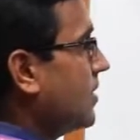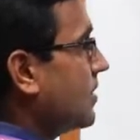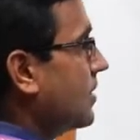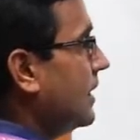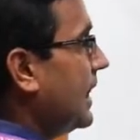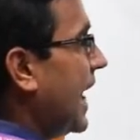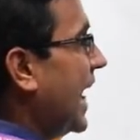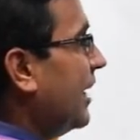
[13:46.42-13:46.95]
is the
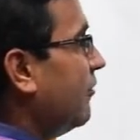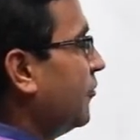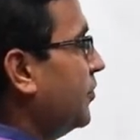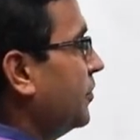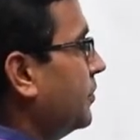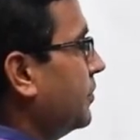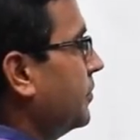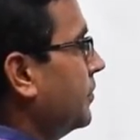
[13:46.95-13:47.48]
life
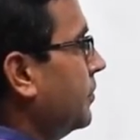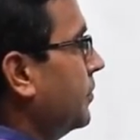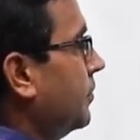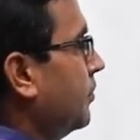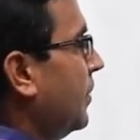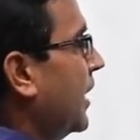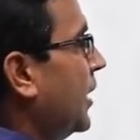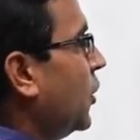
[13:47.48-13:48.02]

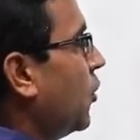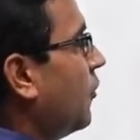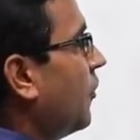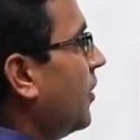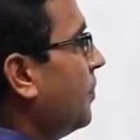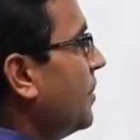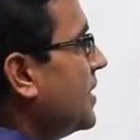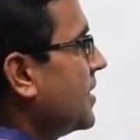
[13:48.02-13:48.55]
blood of
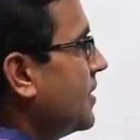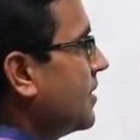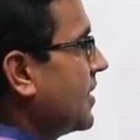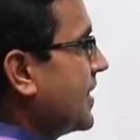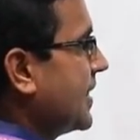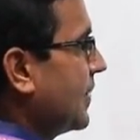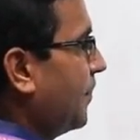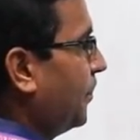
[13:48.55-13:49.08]
a
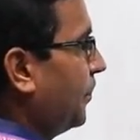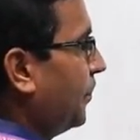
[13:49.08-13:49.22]
business.